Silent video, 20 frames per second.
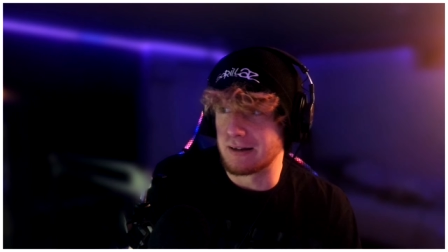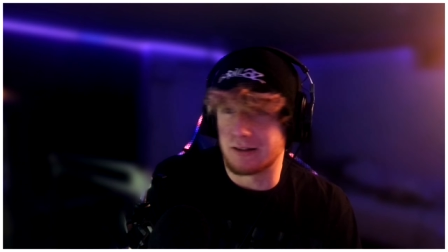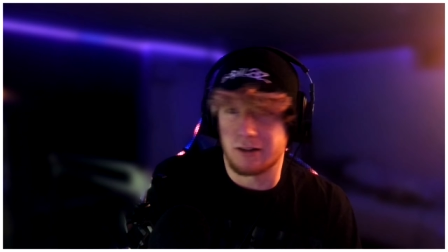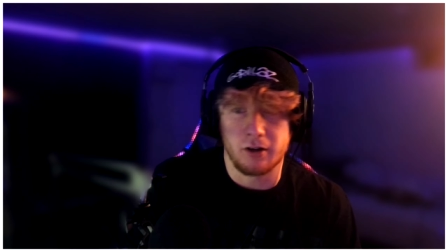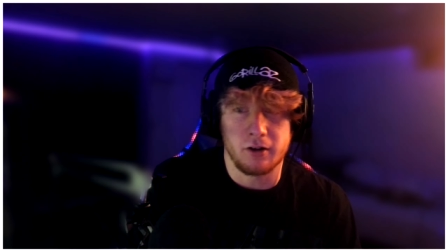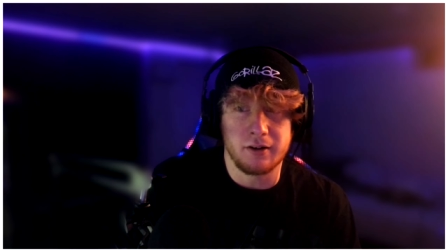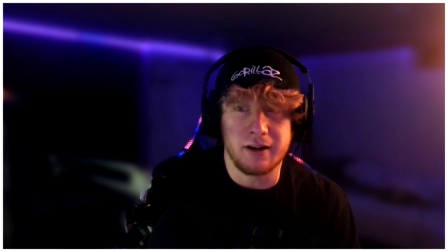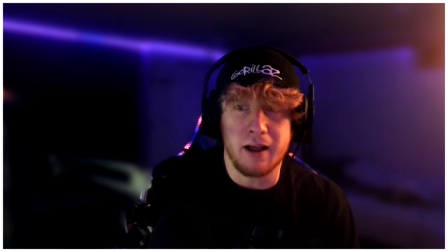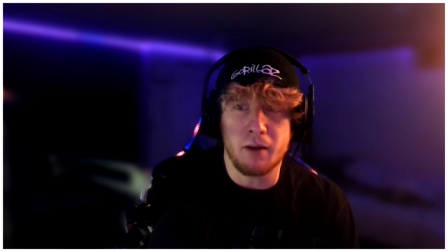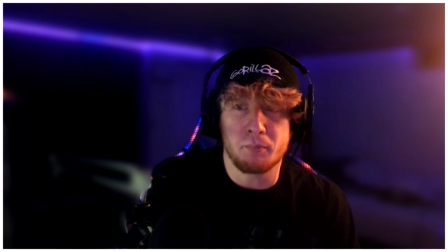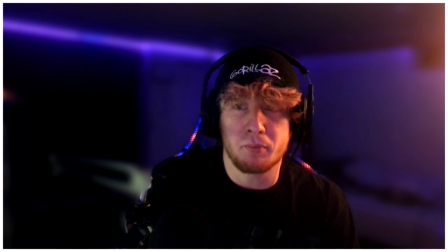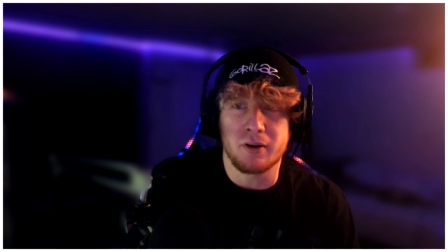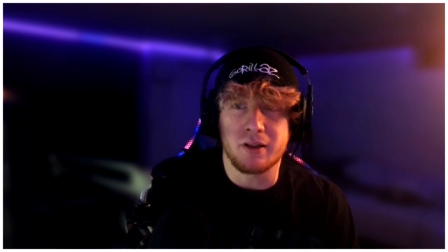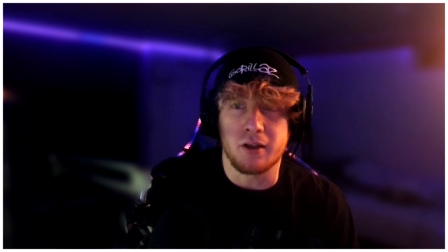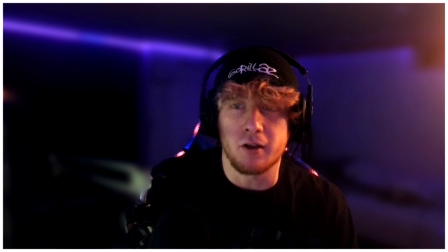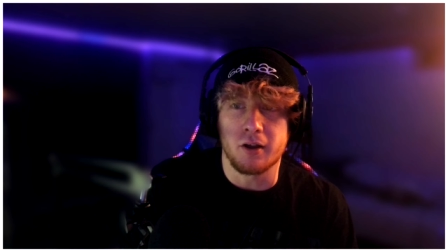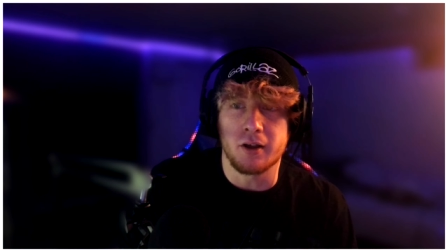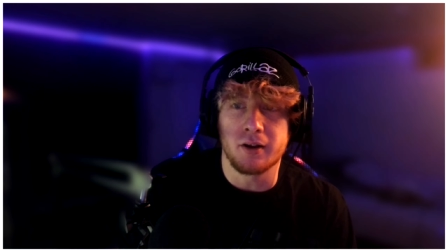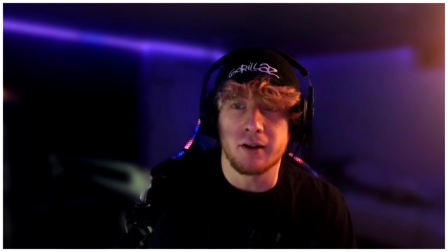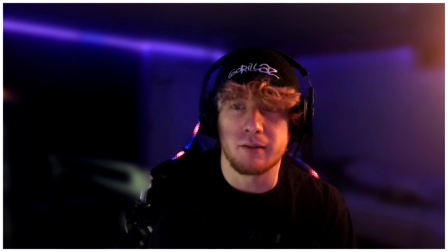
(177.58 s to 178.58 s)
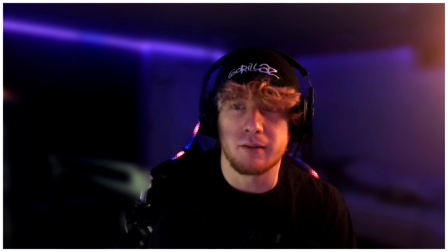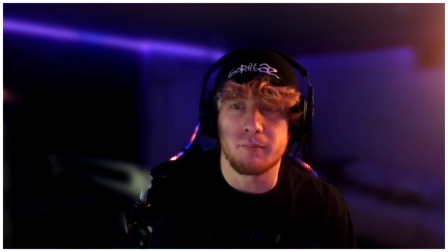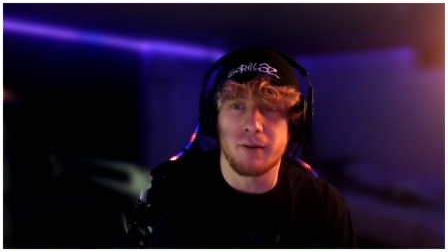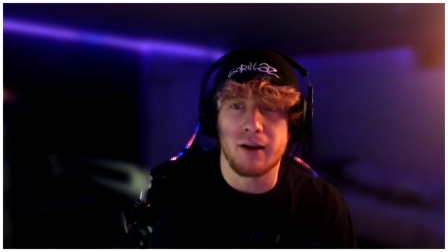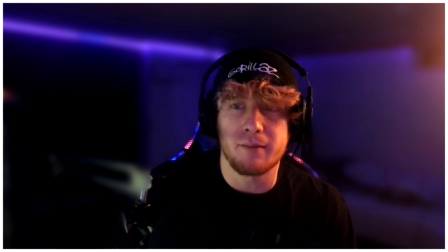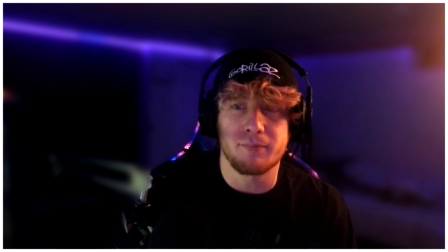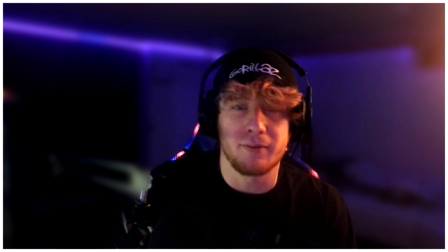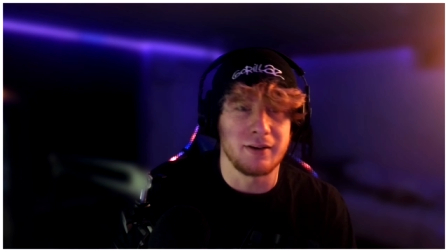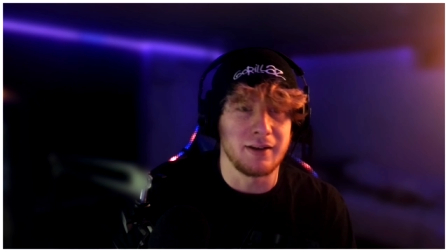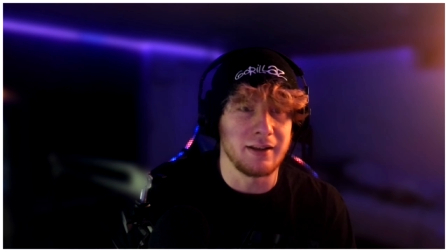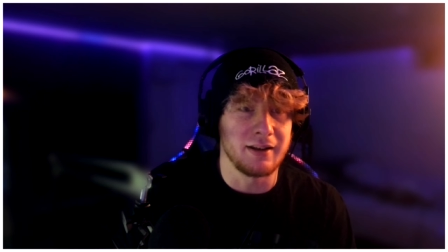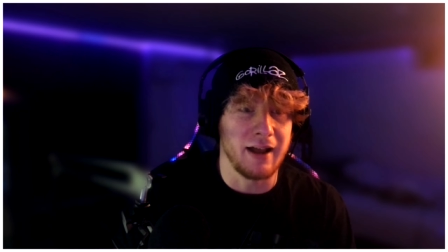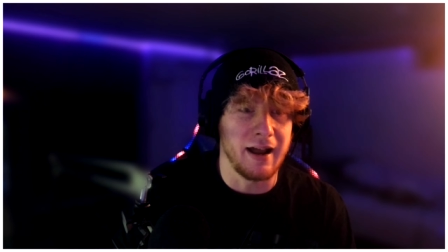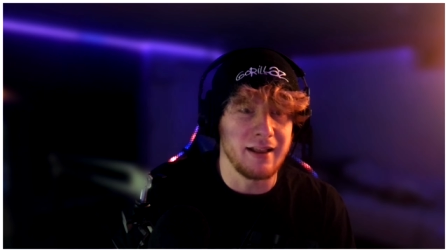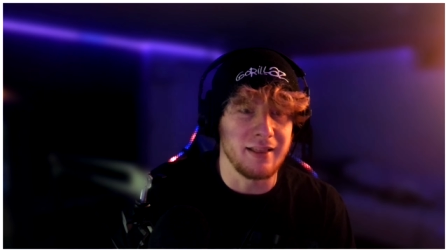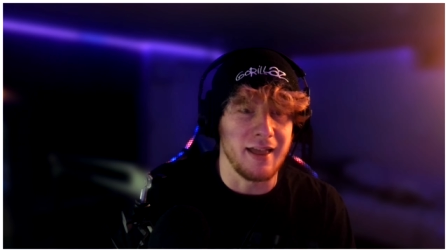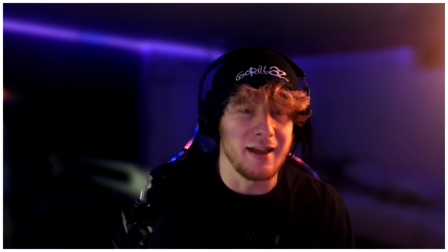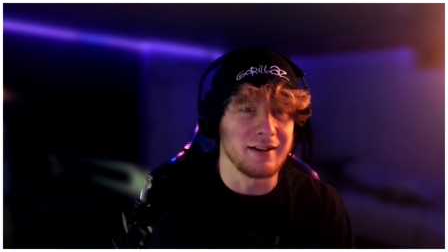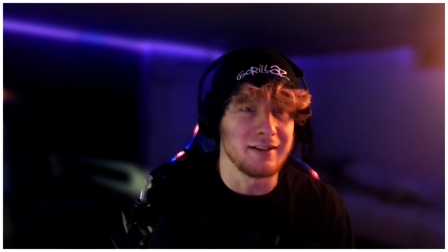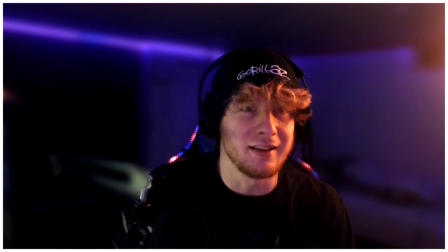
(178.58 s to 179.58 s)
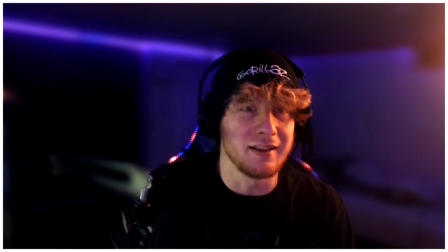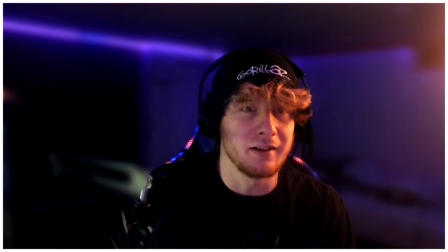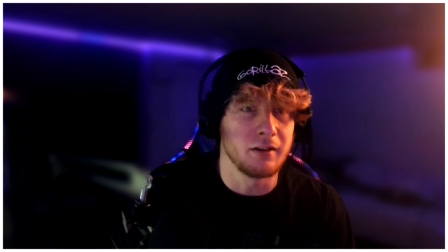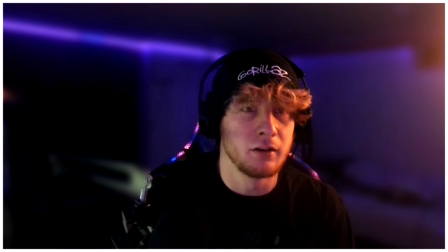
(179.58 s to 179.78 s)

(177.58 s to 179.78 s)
it turned out pretty good in my opinion. I liked